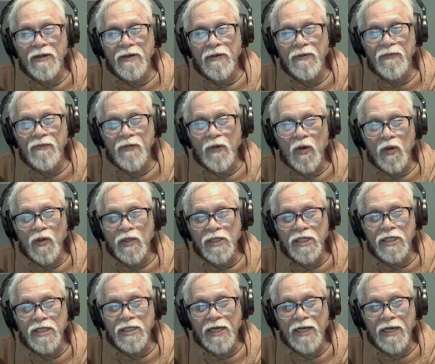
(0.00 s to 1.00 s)

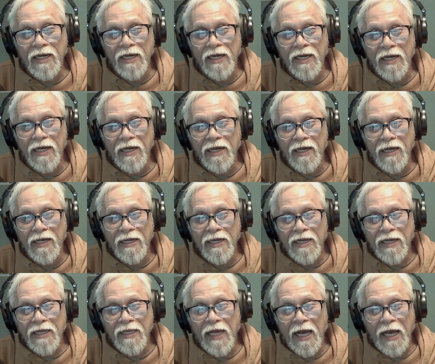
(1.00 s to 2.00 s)
false
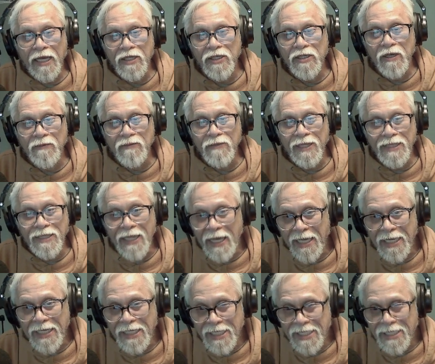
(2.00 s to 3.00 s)
gods of the
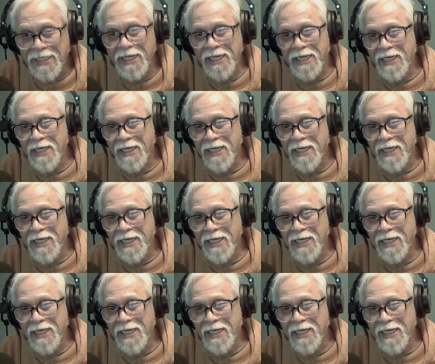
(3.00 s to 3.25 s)
days